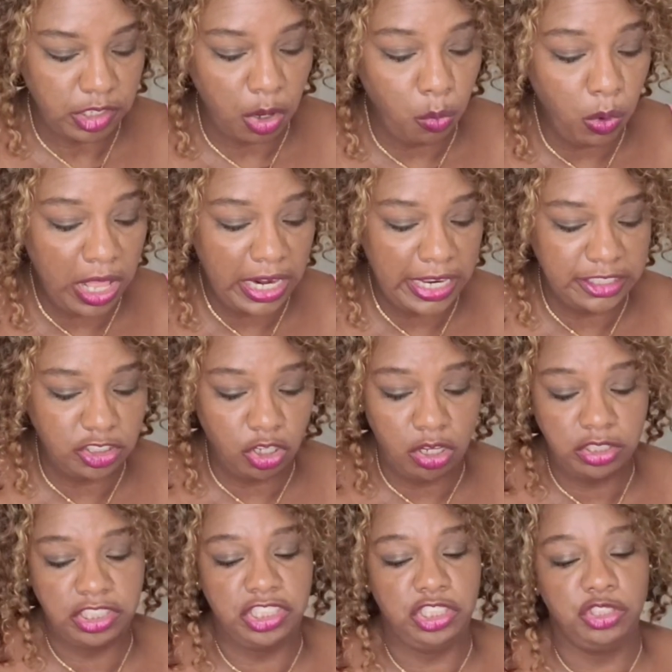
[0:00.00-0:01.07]
while I
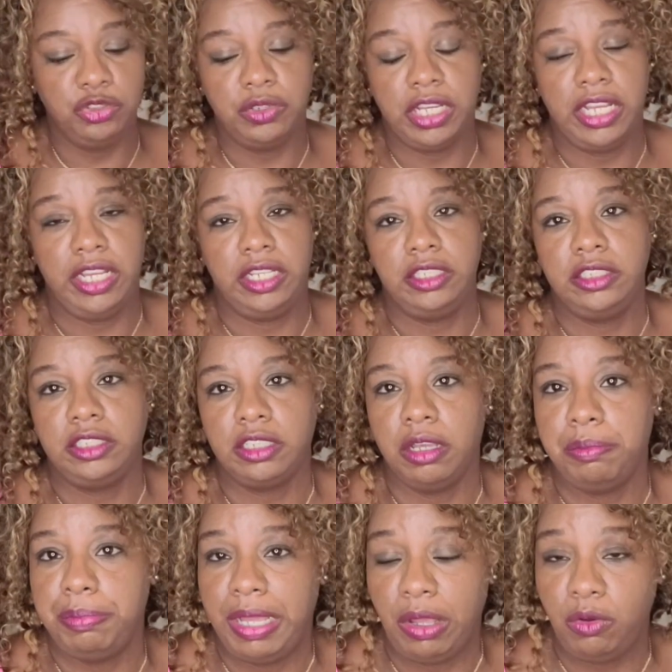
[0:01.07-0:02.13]
talk to you guys
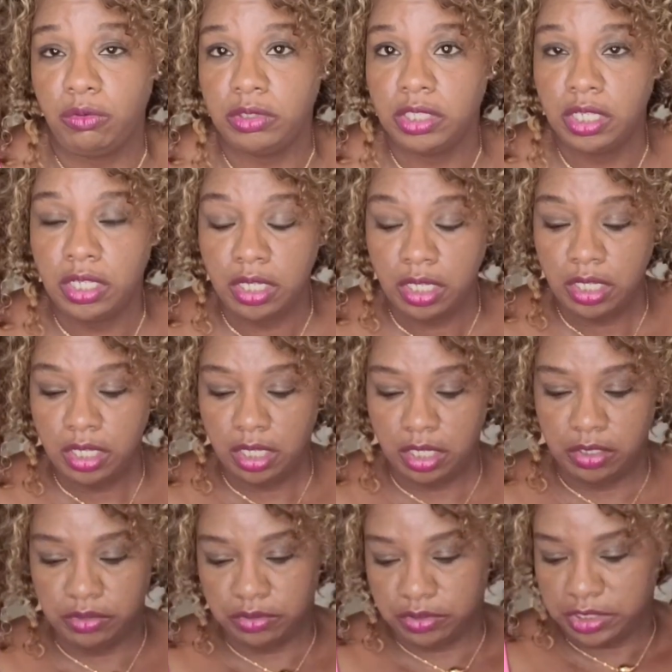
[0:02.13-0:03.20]
about
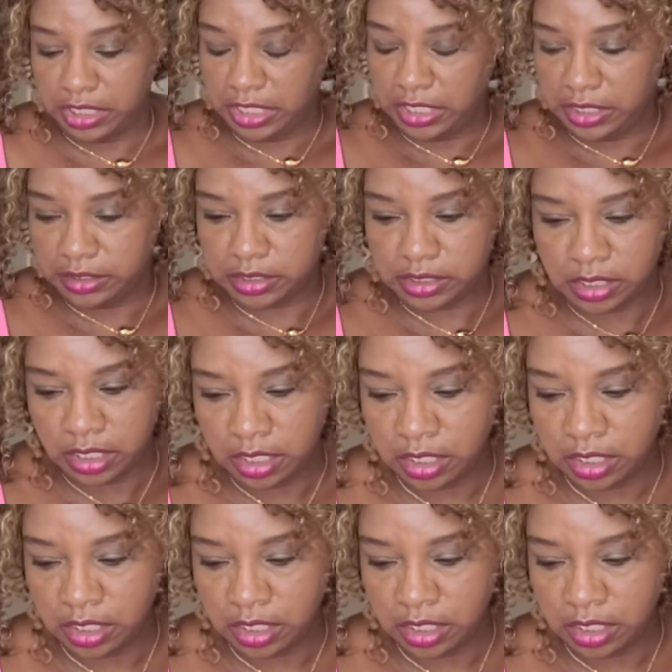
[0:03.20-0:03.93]
other things